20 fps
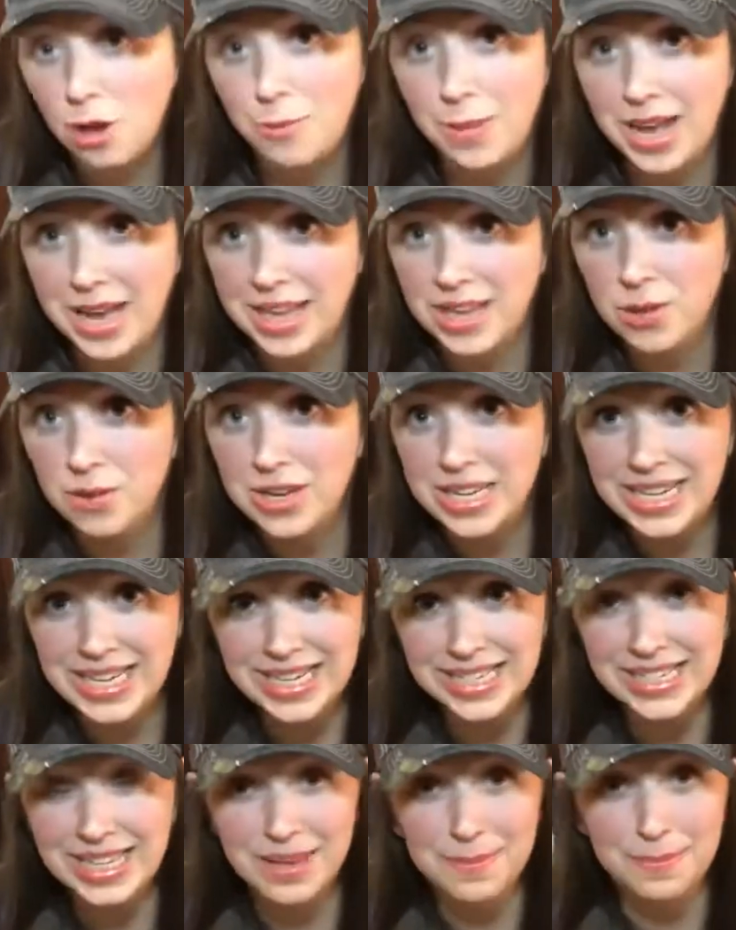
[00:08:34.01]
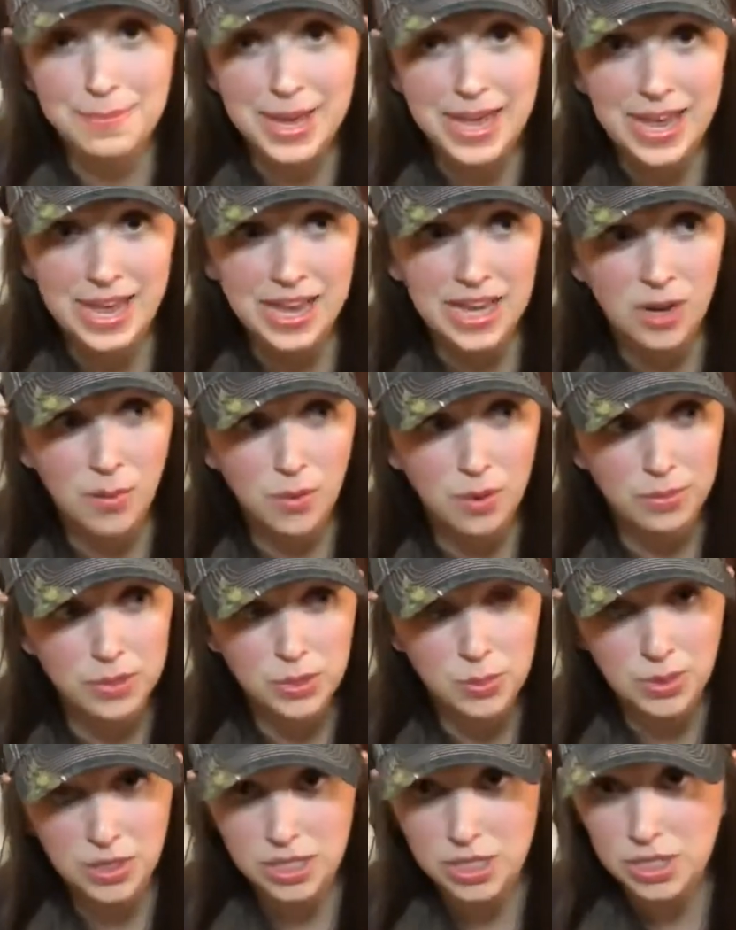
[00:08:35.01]
bag, you could easily pay anywhere
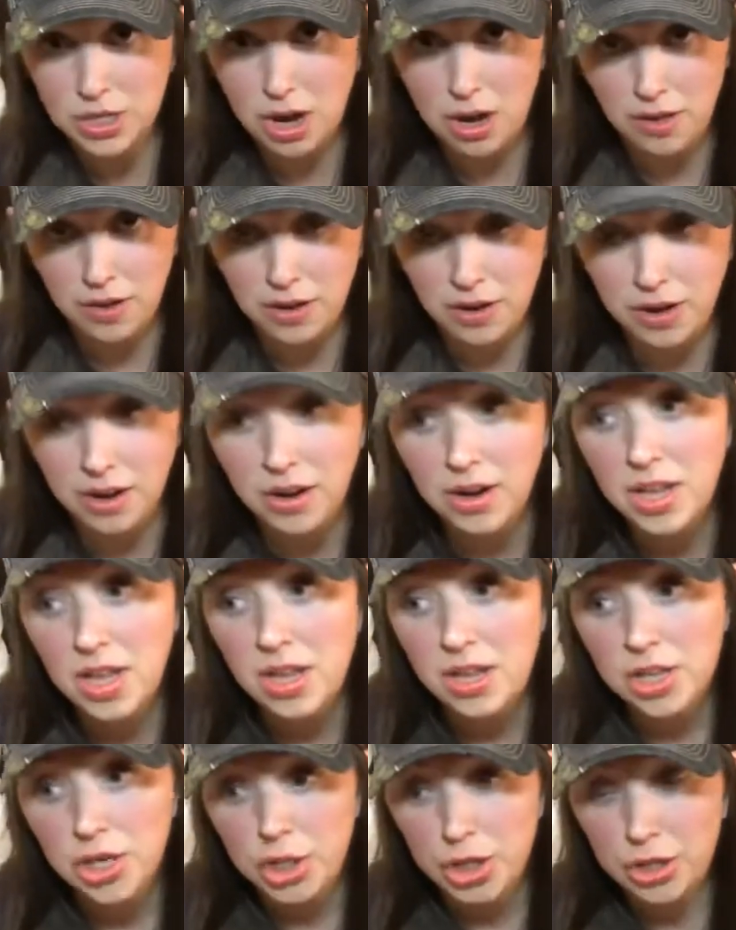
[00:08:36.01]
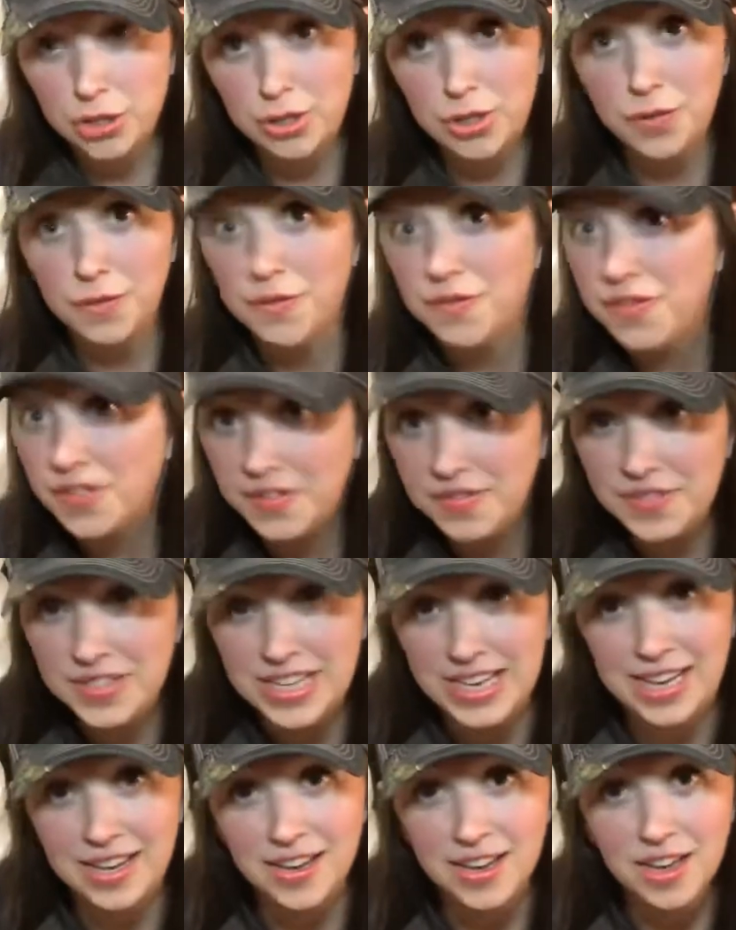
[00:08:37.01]
between $1 to
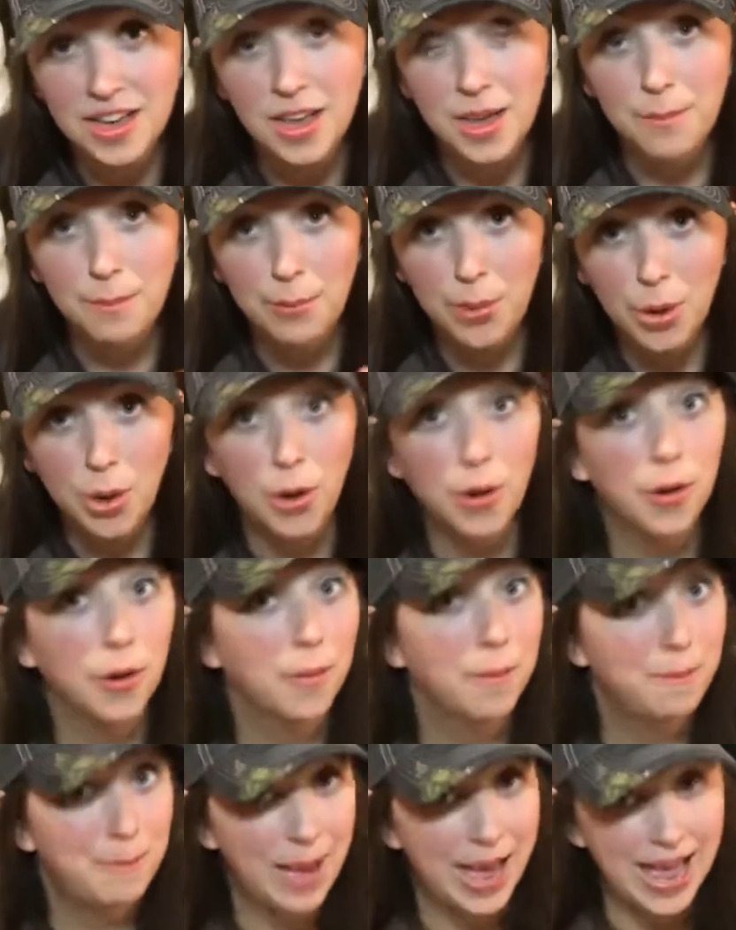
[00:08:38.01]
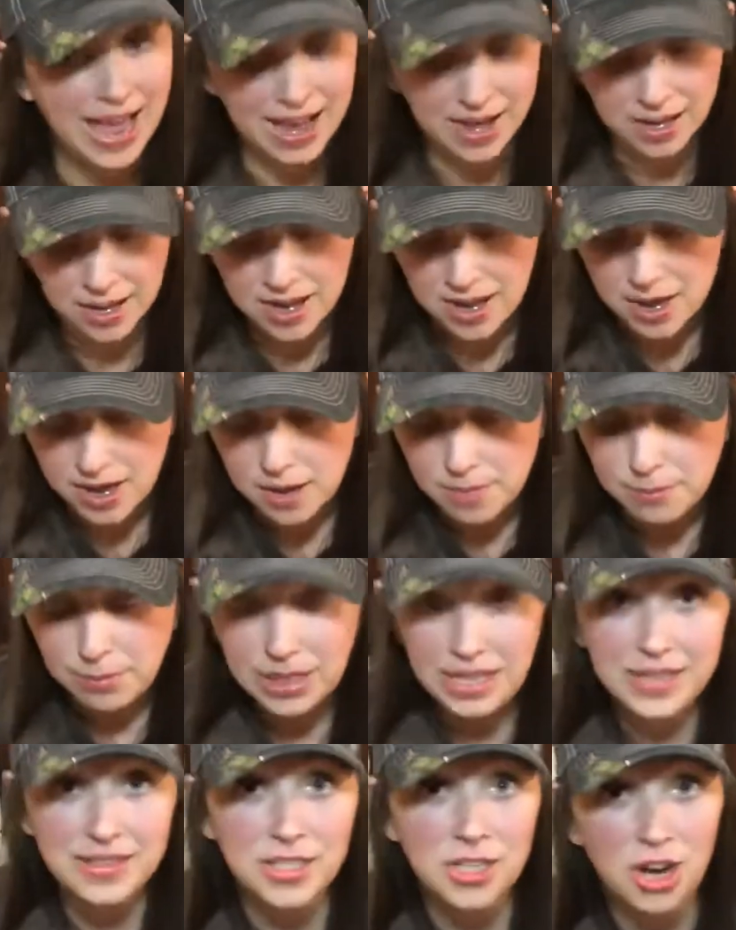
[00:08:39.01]
$2.50 per bag,
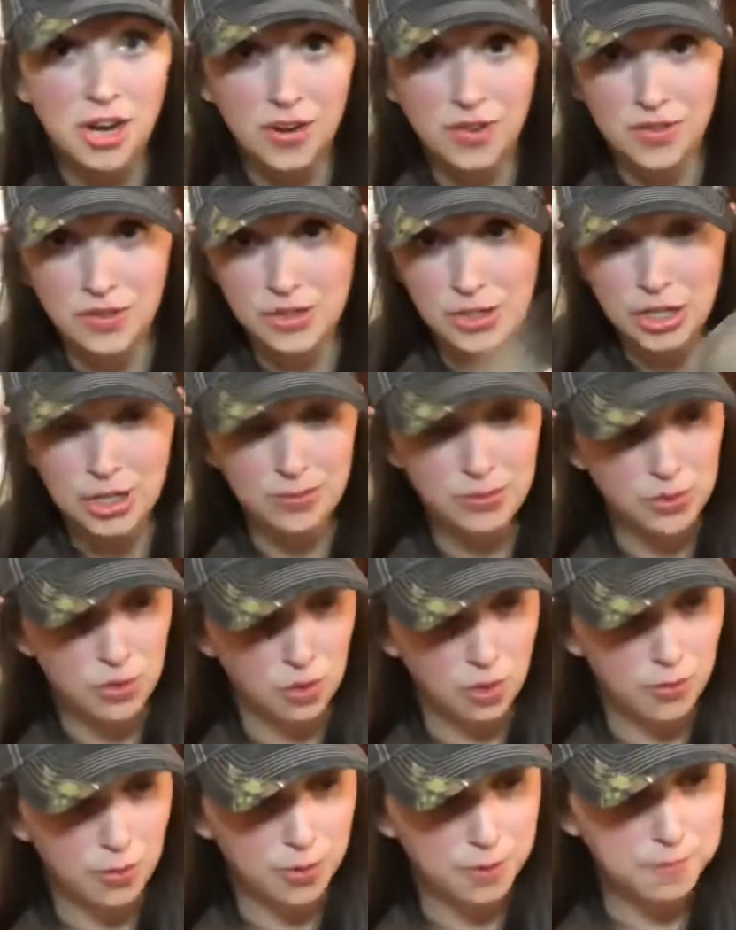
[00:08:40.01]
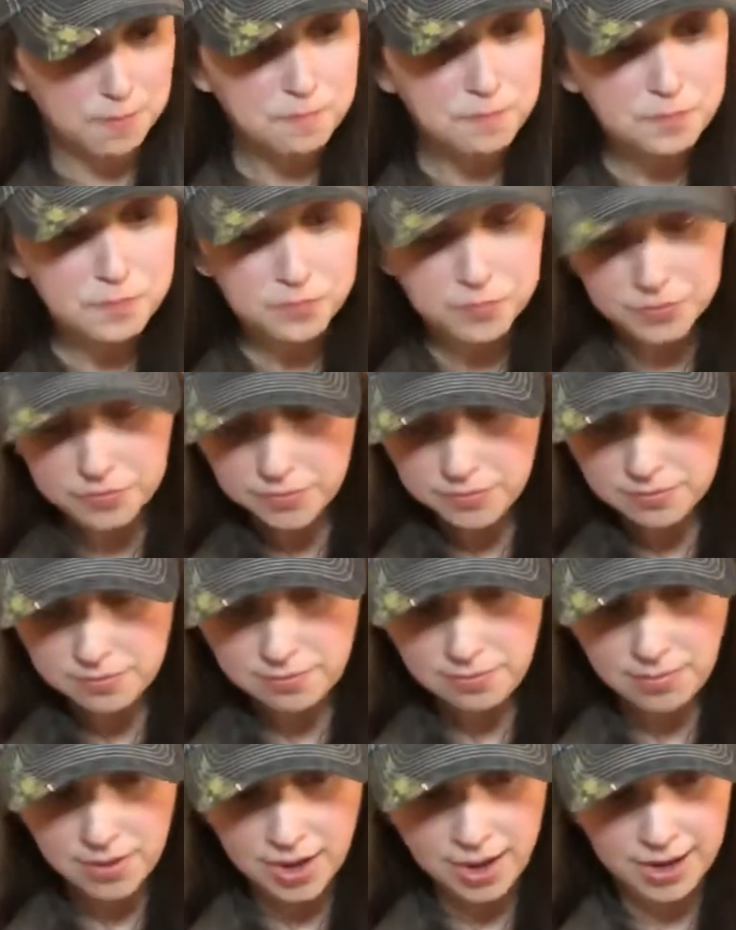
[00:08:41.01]
plus an oxygen absorber.
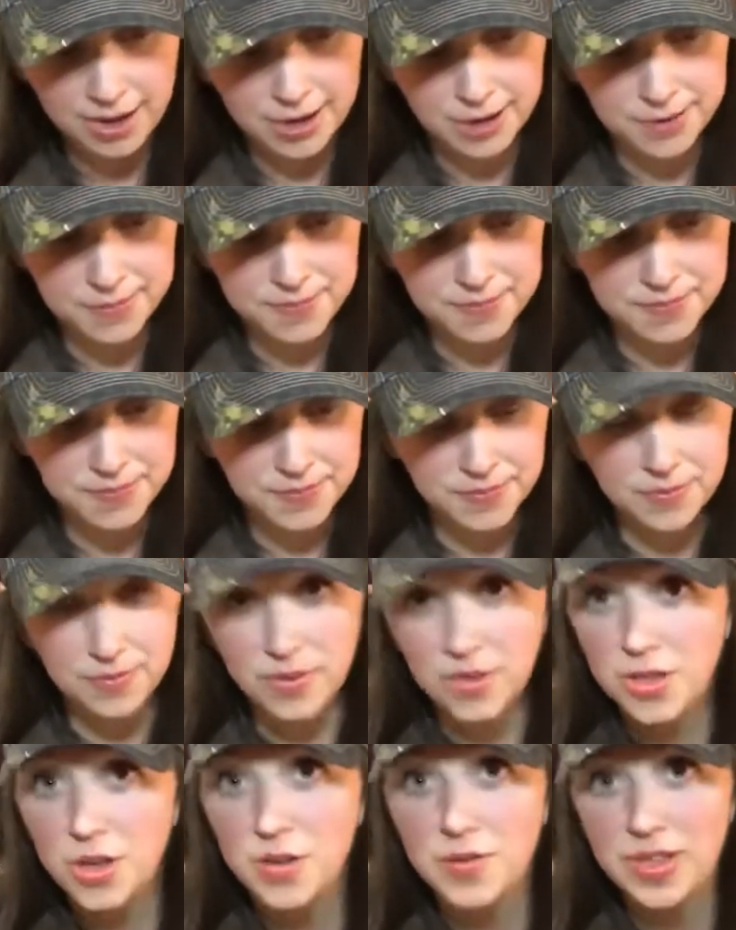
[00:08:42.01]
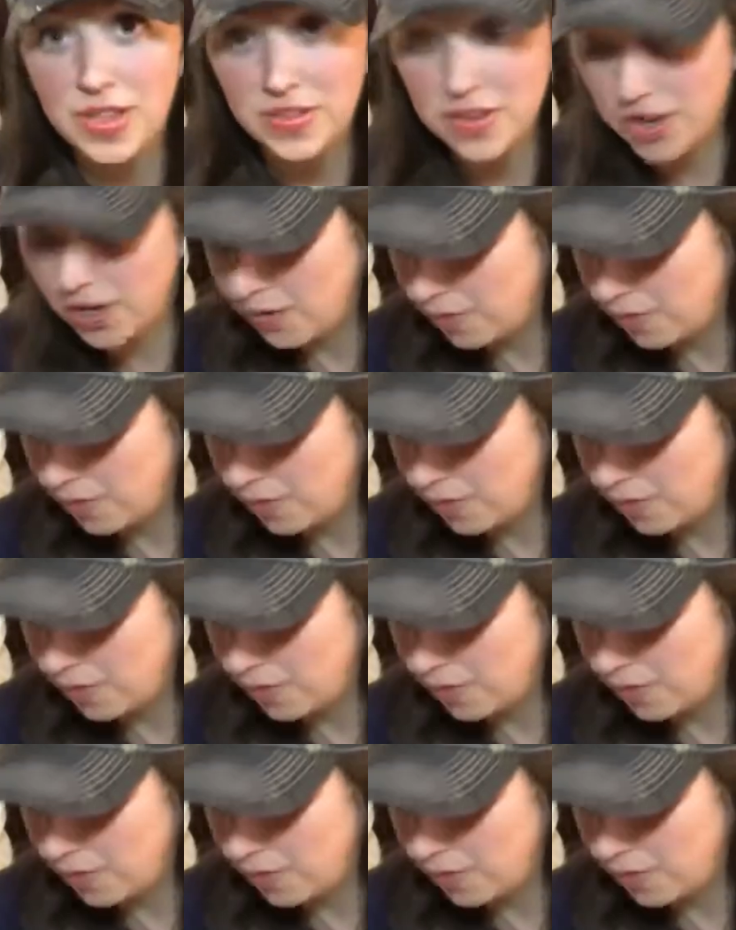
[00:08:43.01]
So that's going to